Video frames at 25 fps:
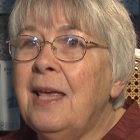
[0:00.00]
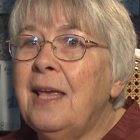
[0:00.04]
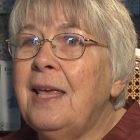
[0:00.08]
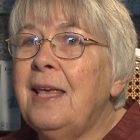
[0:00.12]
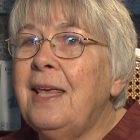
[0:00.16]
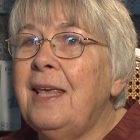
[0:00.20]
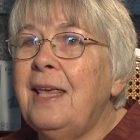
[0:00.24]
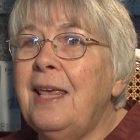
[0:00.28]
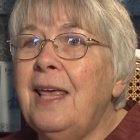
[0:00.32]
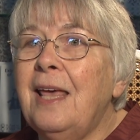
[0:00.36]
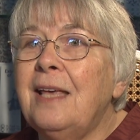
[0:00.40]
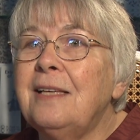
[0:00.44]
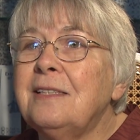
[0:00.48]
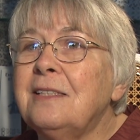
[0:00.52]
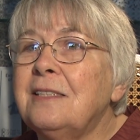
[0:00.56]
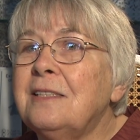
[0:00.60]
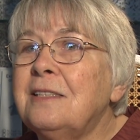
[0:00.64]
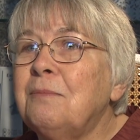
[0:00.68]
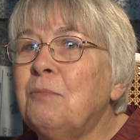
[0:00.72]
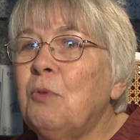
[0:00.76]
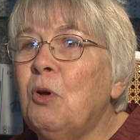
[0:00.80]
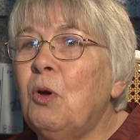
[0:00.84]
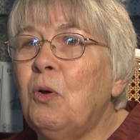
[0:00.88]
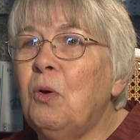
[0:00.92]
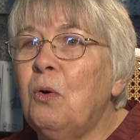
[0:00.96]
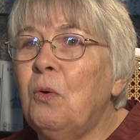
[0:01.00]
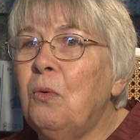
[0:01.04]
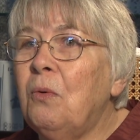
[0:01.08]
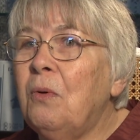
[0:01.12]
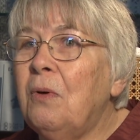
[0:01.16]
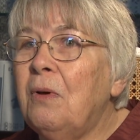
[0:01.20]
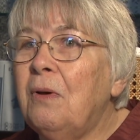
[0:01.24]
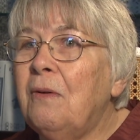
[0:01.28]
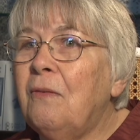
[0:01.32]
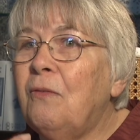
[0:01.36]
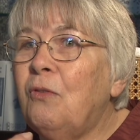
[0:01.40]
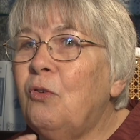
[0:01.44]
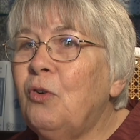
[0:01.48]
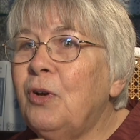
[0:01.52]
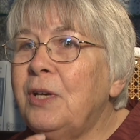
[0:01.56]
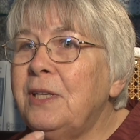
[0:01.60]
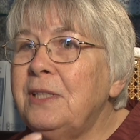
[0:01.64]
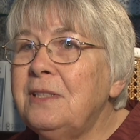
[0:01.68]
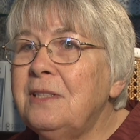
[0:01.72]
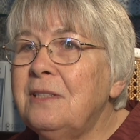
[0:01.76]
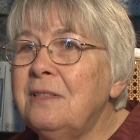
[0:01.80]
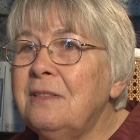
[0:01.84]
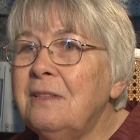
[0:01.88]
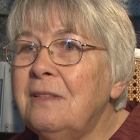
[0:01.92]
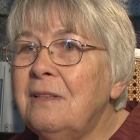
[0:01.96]
he has a small
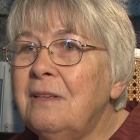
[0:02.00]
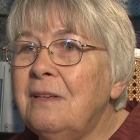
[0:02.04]
voice.